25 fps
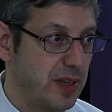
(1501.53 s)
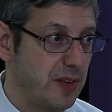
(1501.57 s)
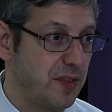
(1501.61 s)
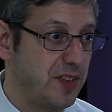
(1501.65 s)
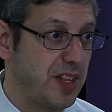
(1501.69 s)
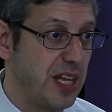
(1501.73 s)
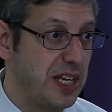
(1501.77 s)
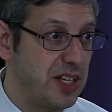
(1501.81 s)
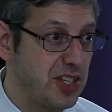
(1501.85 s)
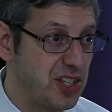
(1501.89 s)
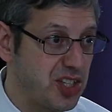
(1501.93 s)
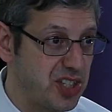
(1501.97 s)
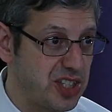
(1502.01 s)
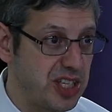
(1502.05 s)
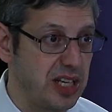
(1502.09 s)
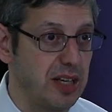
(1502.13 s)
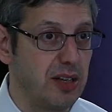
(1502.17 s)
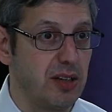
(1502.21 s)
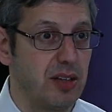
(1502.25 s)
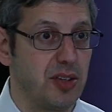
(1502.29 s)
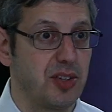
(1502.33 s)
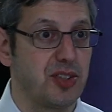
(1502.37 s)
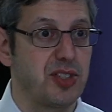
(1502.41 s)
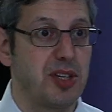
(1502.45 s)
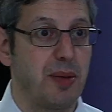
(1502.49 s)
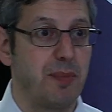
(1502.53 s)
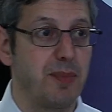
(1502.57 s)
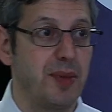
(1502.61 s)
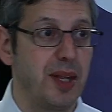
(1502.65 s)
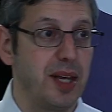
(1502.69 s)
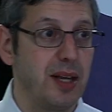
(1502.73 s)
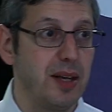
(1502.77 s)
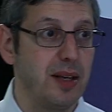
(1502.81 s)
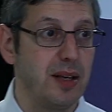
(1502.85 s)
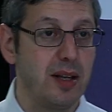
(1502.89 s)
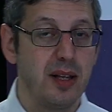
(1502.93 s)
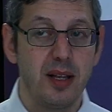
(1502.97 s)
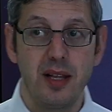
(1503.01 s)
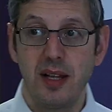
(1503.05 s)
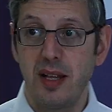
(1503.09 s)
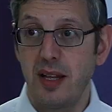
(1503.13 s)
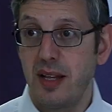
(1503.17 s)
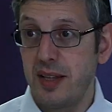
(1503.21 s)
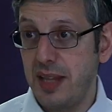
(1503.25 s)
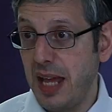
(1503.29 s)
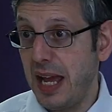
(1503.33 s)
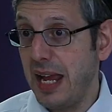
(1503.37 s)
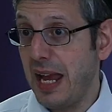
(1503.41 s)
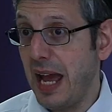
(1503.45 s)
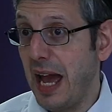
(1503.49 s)
If they steal something,
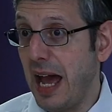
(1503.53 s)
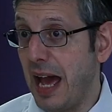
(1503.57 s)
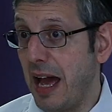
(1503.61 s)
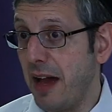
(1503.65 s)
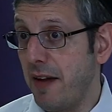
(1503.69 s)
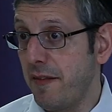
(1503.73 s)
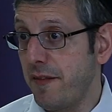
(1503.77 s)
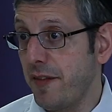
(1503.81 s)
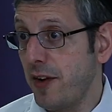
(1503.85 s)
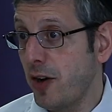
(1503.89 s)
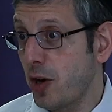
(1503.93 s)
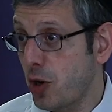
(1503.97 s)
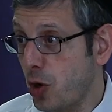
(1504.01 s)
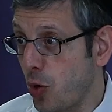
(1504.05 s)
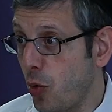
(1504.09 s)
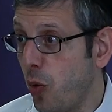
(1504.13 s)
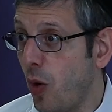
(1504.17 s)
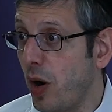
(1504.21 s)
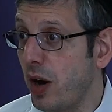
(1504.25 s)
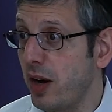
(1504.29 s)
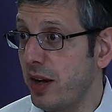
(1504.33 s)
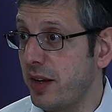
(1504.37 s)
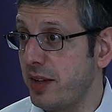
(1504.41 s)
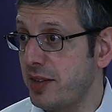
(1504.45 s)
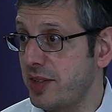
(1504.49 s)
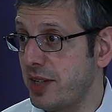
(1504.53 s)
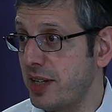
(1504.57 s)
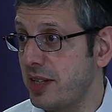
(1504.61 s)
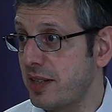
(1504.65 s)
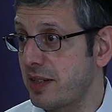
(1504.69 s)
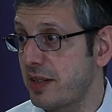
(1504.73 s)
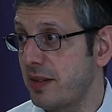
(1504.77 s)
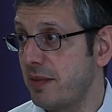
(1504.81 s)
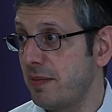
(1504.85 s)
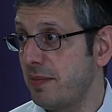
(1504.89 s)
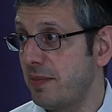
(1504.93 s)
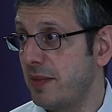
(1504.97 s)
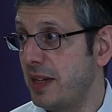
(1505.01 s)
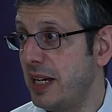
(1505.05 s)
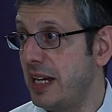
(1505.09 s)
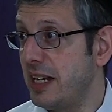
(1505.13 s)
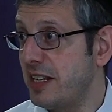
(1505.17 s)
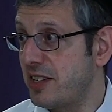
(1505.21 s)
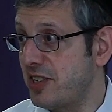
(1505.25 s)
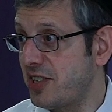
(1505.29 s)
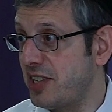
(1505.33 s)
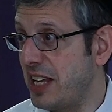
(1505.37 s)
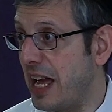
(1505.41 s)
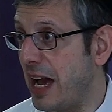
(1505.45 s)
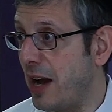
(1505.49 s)
they have acquired it.
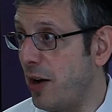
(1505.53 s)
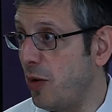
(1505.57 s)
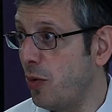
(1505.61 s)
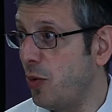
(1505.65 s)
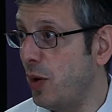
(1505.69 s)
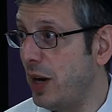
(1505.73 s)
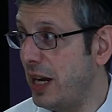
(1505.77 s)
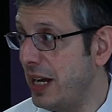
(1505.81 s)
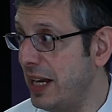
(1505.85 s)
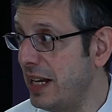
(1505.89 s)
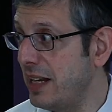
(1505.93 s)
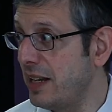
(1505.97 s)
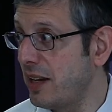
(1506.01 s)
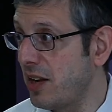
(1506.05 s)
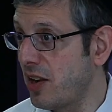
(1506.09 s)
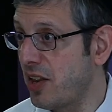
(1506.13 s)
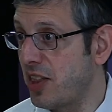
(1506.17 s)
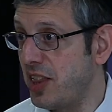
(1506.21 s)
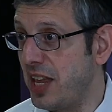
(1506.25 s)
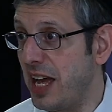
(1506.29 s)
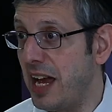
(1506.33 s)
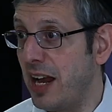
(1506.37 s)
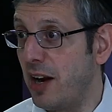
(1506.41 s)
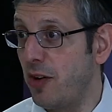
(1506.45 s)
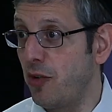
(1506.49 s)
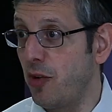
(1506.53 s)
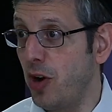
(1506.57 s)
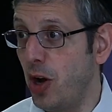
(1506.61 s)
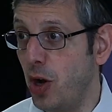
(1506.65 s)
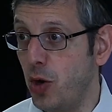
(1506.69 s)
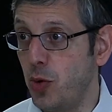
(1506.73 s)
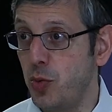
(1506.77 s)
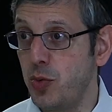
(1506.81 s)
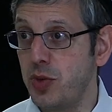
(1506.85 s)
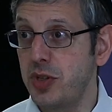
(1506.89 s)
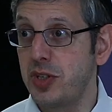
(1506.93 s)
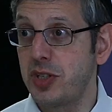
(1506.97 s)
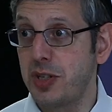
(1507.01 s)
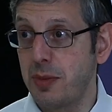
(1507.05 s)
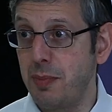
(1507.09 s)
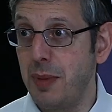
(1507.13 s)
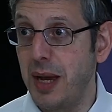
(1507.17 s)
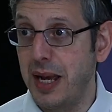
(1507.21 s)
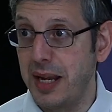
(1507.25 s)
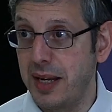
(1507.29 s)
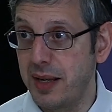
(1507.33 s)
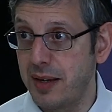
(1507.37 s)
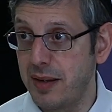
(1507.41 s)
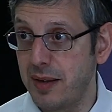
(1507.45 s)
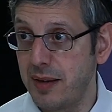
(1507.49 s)
It's now in their own
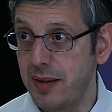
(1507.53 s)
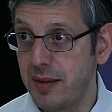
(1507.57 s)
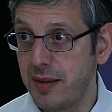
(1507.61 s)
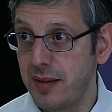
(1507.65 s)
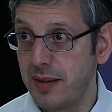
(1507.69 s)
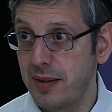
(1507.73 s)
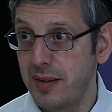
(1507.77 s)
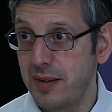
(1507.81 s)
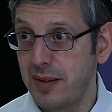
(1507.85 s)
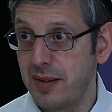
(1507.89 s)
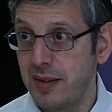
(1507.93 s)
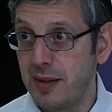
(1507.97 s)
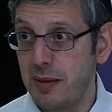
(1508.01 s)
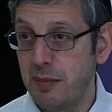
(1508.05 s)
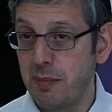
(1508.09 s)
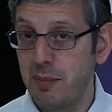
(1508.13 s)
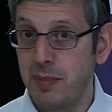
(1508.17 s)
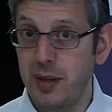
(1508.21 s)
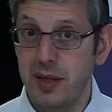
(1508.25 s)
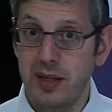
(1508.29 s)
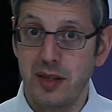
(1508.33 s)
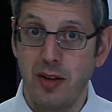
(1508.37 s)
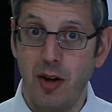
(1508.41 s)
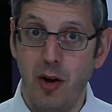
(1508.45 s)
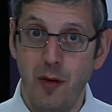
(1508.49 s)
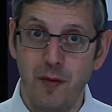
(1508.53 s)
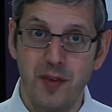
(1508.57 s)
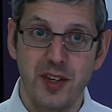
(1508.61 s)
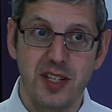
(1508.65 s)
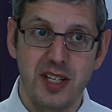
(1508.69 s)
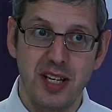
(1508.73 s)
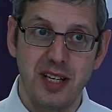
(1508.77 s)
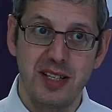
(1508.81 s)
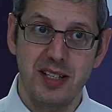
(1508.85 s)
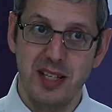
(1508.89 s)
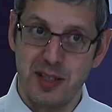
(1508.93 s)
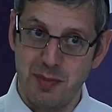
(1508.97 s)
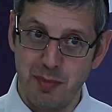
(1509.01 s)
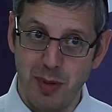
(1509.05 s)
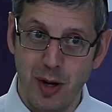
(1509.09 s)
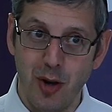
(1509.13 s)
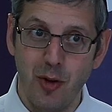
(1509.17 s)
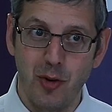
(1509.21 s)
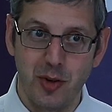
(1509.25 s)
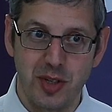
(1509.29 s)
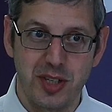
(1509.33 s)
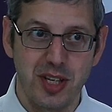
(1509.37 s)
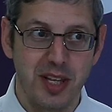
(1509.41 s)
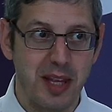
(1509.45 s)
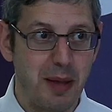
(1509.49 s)
domain. But obviously it doesn't
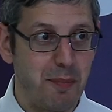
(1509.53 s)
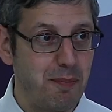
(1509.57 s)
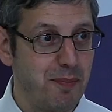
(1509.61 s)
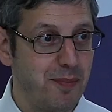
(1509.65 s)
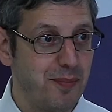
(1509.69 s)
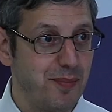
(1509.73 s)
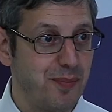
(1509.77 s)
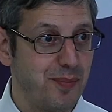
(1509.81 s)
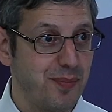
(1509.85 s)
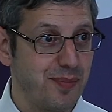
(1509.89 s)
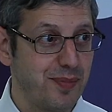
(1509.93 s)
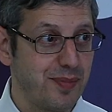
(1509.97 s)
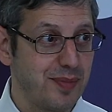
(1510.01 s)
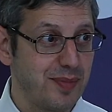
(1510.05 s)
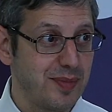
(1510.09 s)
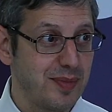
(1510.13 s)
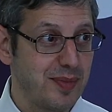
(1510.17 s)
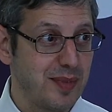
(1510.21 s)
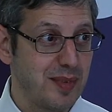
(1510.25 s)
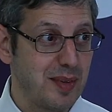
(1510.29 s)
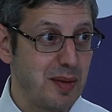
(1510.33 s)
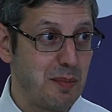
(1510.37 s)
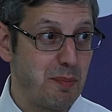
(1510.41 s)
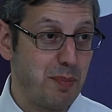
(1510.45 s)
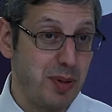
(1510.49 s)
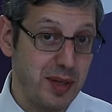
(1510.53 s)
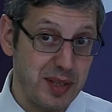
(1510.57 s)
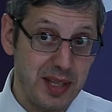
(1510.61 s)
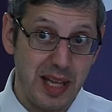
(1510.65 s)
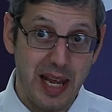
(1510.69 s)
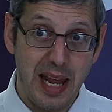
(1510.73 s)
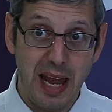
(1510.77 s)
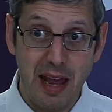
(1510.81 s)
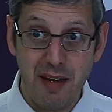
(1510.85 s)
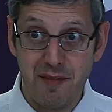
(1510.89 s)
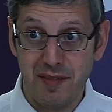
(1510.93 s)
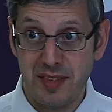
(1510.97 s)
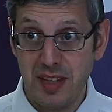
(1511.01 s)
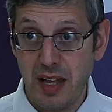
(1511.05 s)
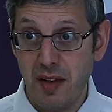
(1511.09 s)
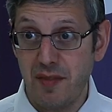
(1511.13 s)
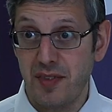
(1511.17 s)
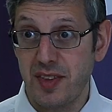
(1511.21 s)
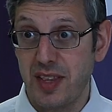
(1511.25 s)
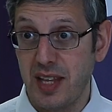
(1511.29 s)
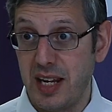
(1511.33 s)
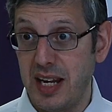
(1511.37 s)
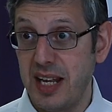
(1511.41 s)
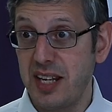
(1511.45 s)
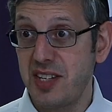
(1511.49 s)
belong to them. But they have
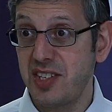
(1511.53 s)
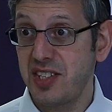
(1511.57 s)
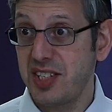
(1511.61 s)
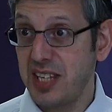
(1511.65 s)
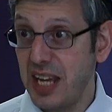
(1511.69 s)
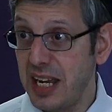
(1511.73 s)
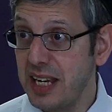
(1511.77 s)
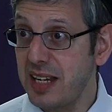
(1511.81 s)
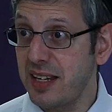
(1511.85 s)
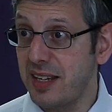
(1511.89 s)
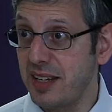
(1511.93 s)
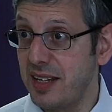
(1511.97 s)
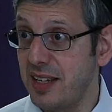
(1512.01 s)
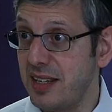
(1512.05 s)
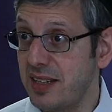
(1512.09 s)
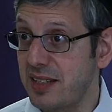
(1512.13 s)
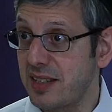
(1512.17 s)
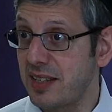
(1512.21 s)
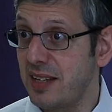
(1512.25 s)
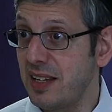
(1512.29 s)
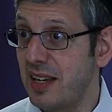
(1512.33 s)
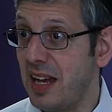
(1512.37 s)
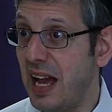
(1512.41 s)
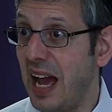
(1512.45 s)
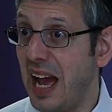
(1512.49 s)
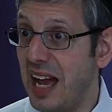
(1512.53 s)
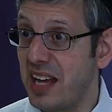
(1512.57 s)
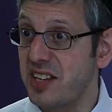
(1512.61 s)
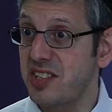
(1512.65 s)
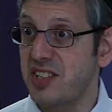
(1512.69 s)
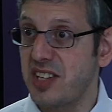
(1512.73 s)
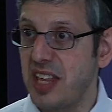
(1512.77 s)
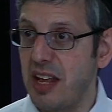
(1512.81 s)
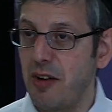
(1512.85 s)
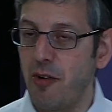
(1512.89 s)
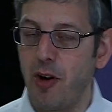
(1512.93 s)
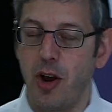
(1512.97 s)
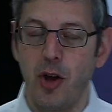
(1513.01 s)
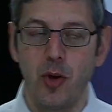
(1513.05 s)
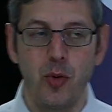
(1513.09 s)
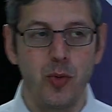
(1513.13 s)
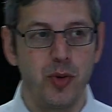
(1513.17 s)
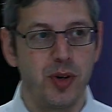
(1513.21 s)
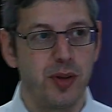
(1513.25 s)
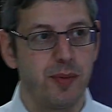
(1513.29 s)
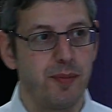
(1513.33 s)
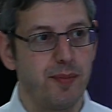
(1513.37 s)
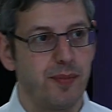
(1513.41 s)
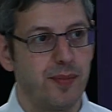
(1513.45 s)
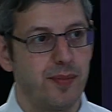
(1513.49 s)
nevertheless taken it as their
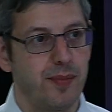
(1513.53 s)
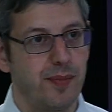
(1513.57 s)
own.